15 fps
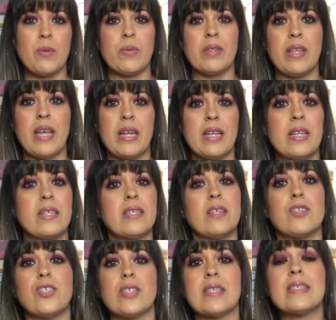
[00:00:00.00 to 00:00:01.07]
related,
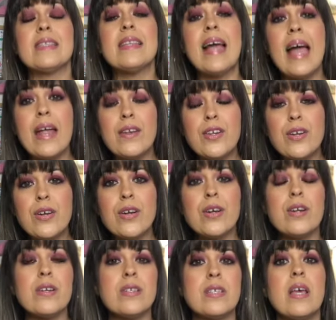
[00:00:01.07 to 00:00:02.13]
such as
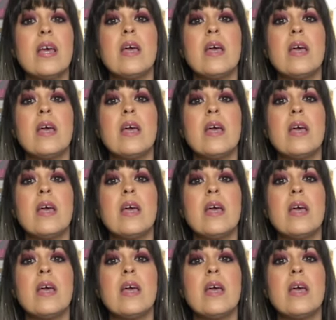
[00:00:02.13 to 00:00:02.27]
lanyards,